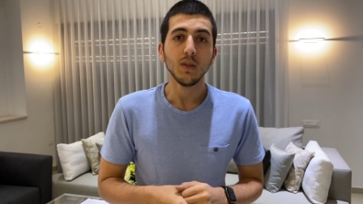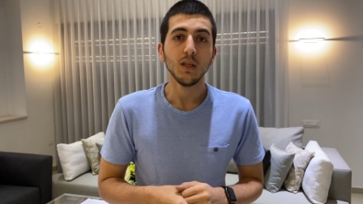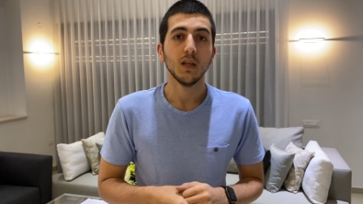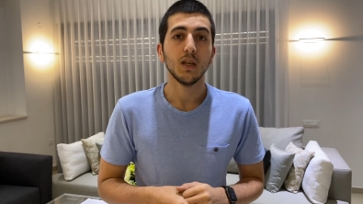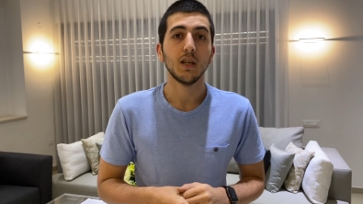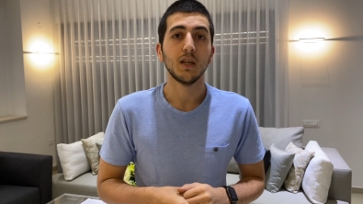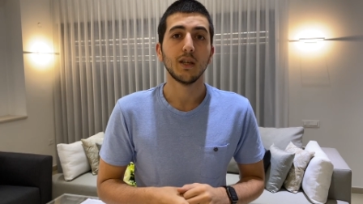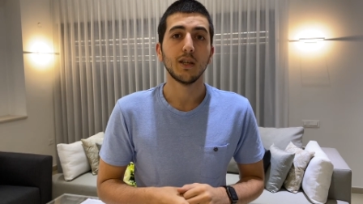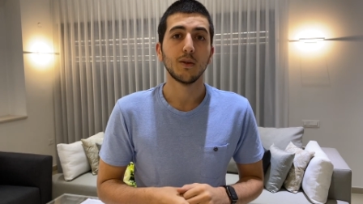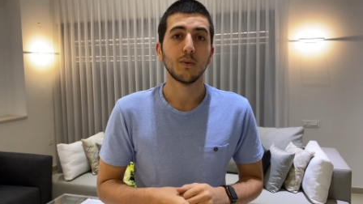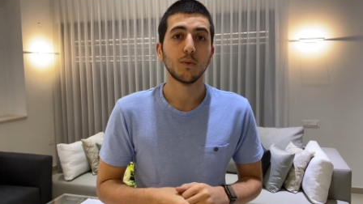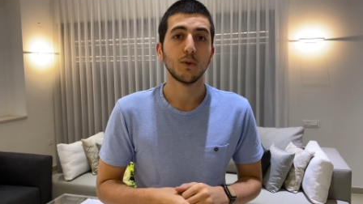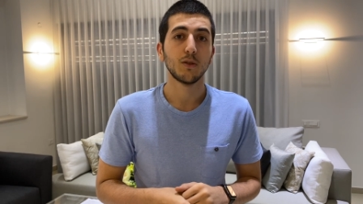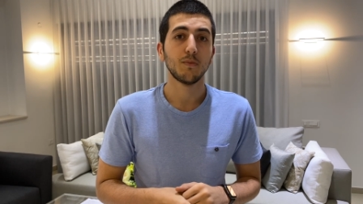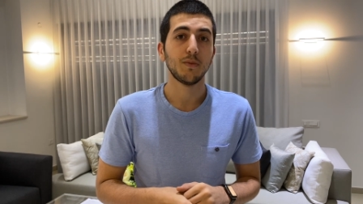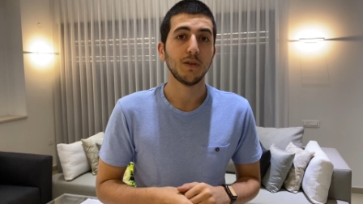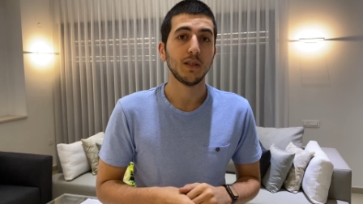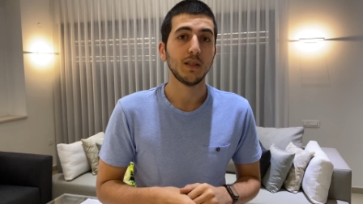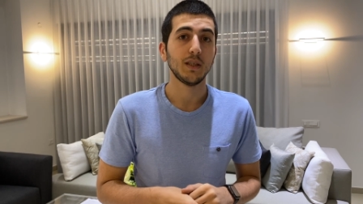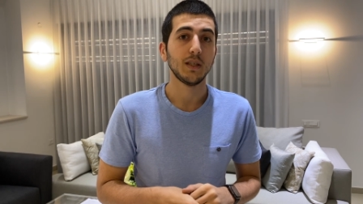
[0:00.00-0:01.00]
would
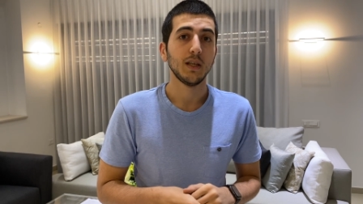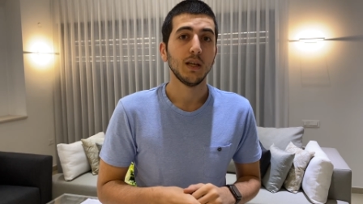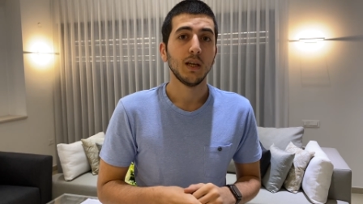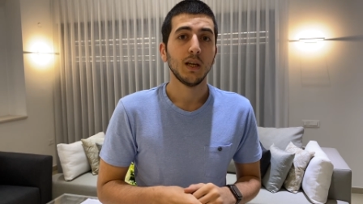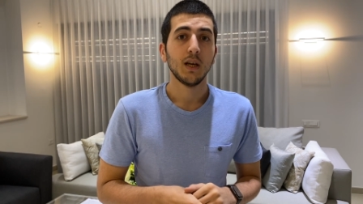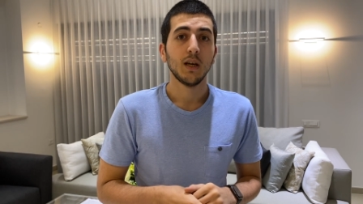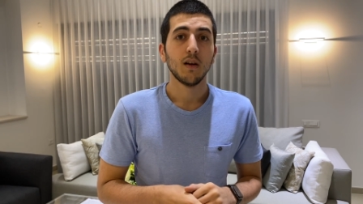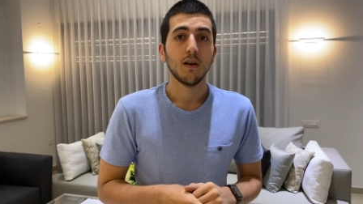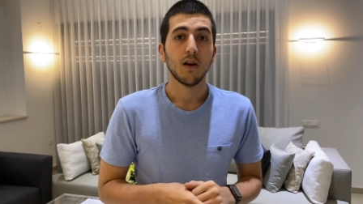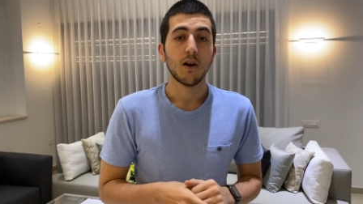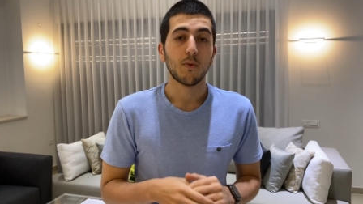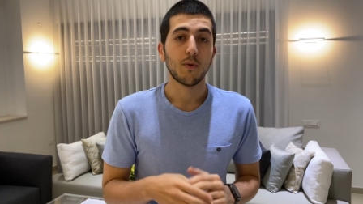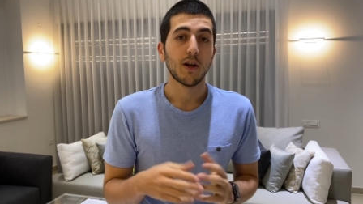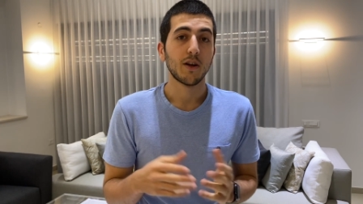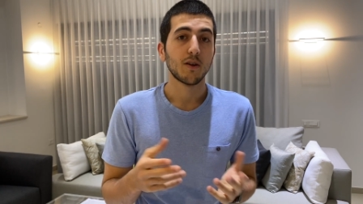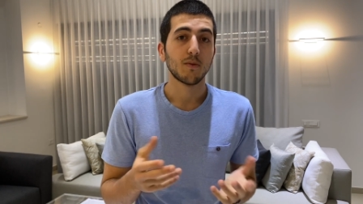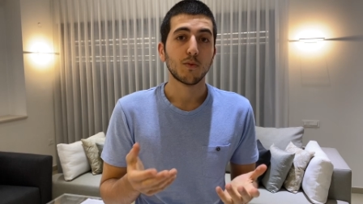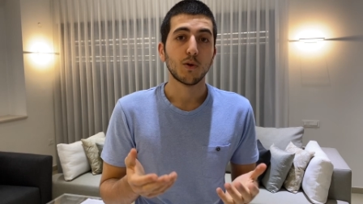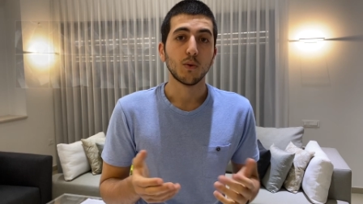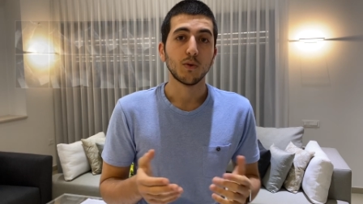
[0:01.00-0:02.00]
be a
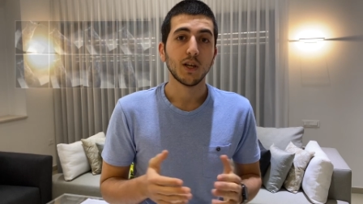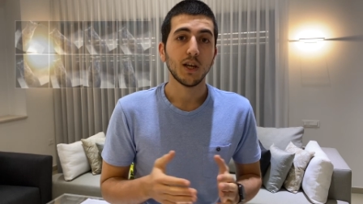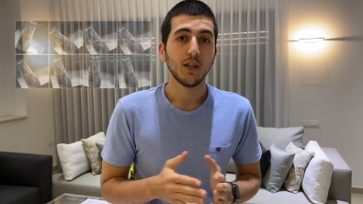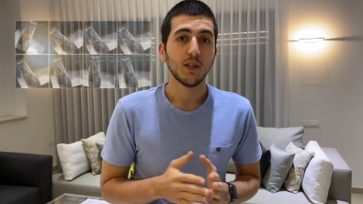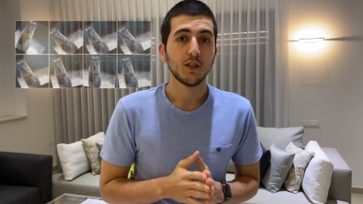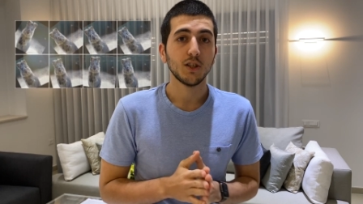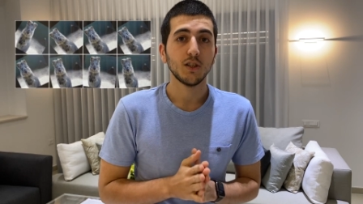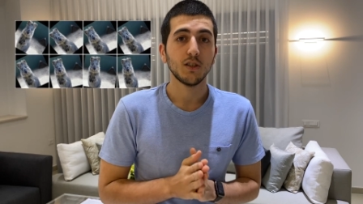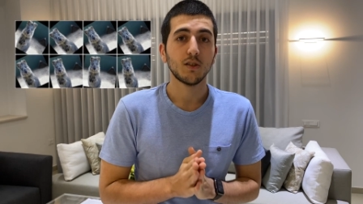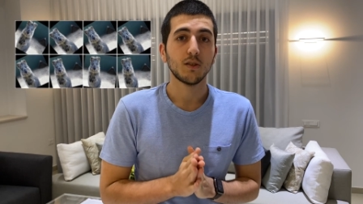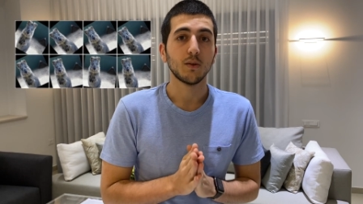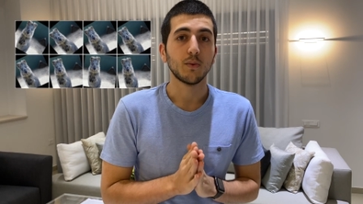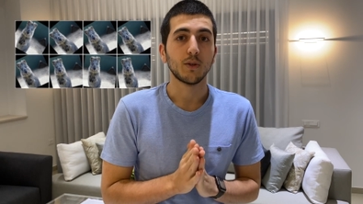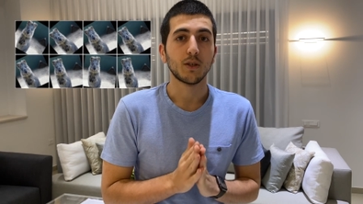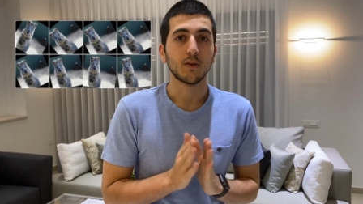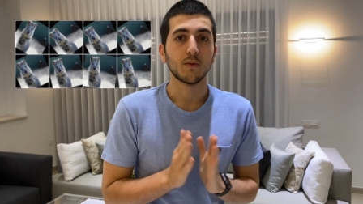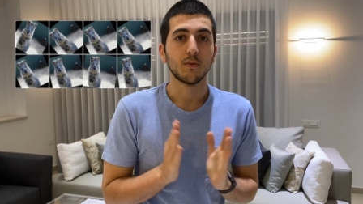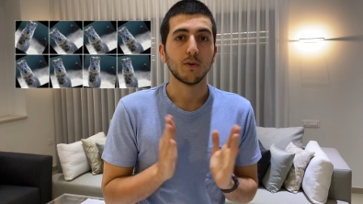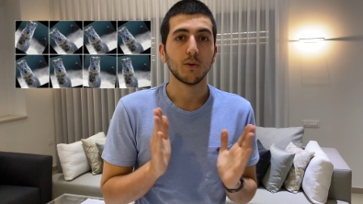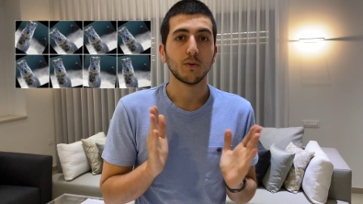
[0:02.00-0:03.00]
random rotation, so we
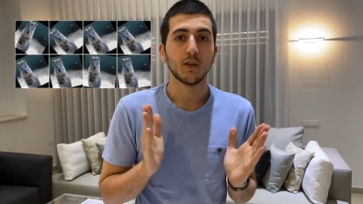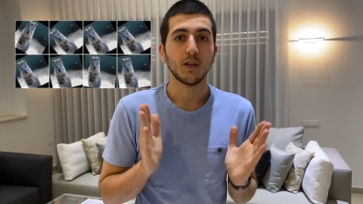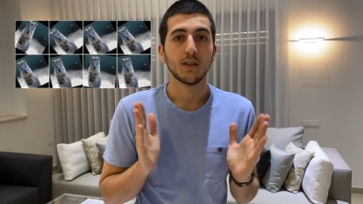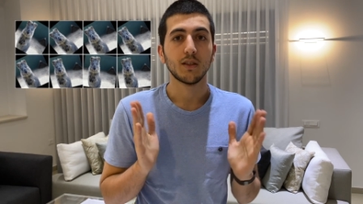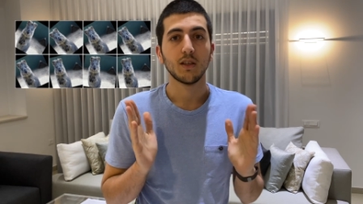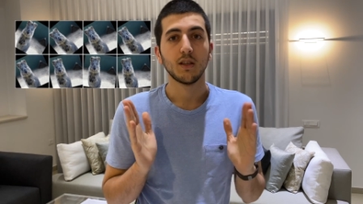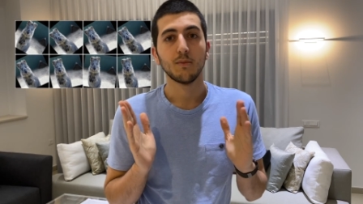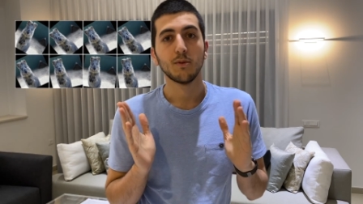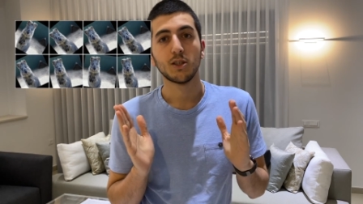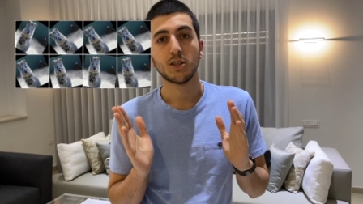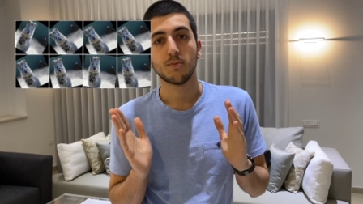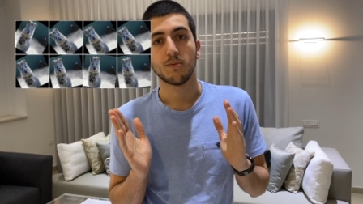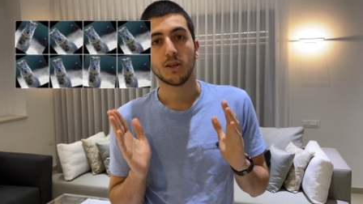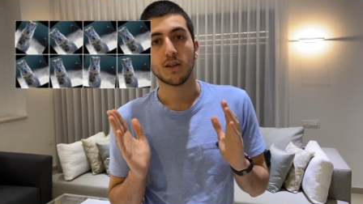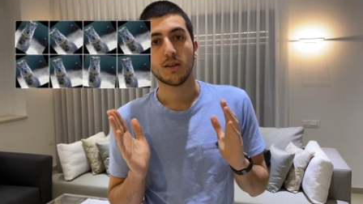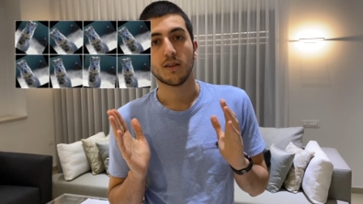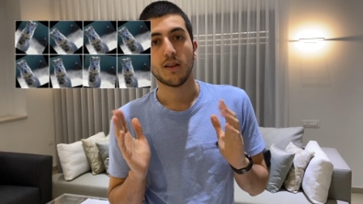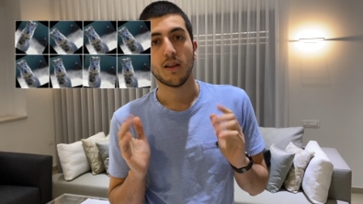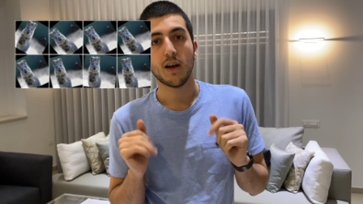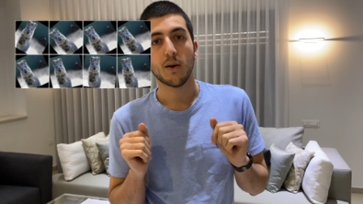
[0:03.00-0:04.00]
can rotate the image a
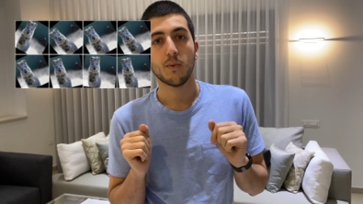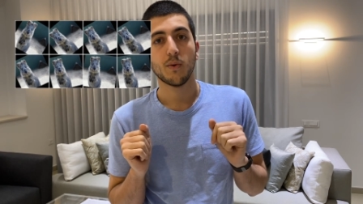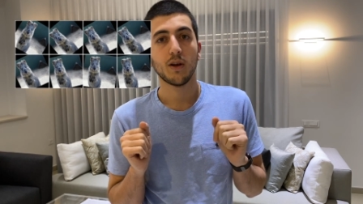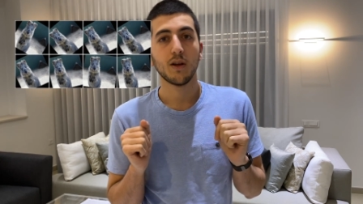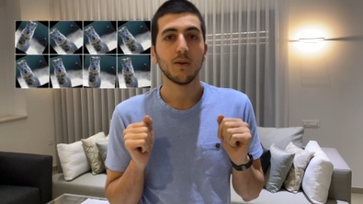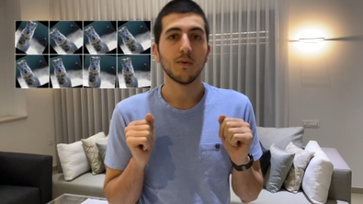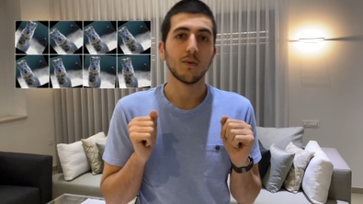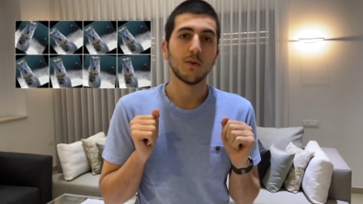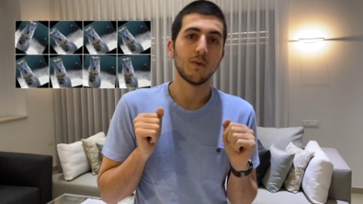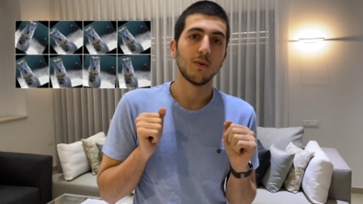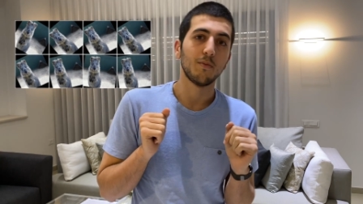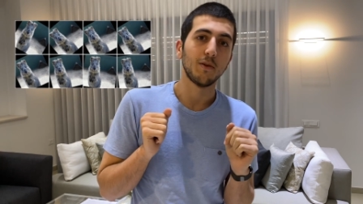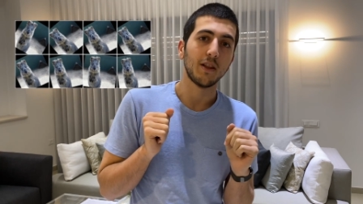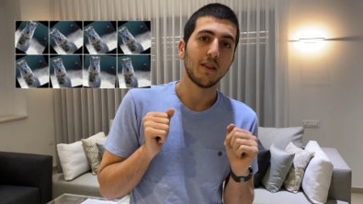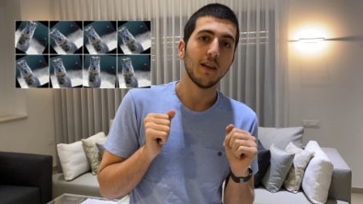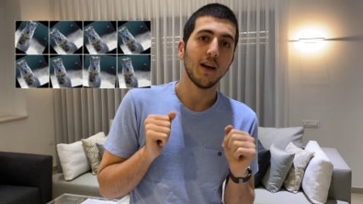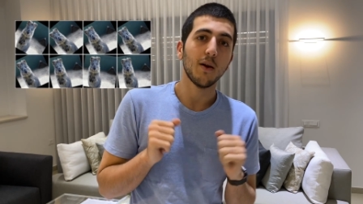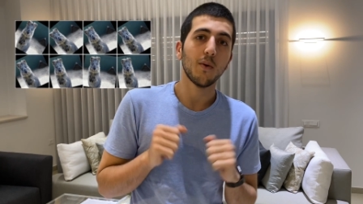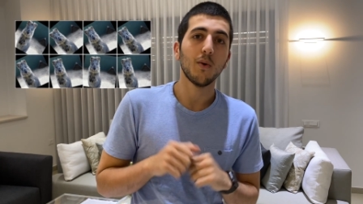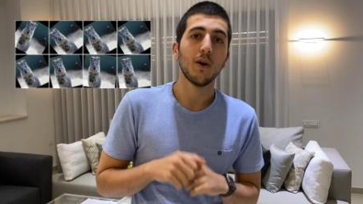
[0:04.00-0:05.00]
bit that way or a bit
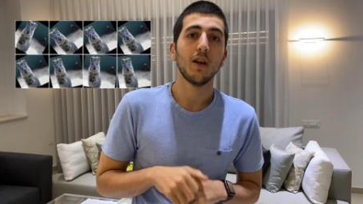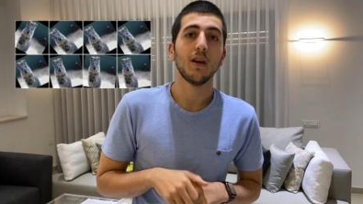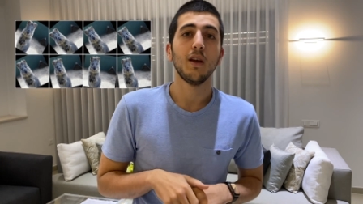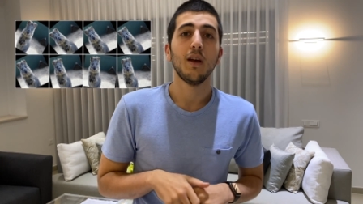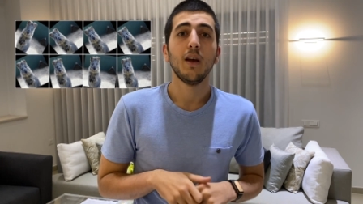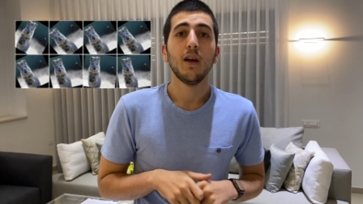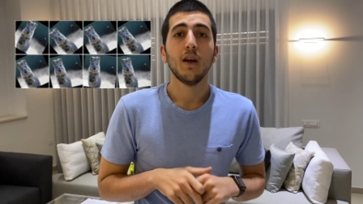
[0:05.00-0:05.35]
that way,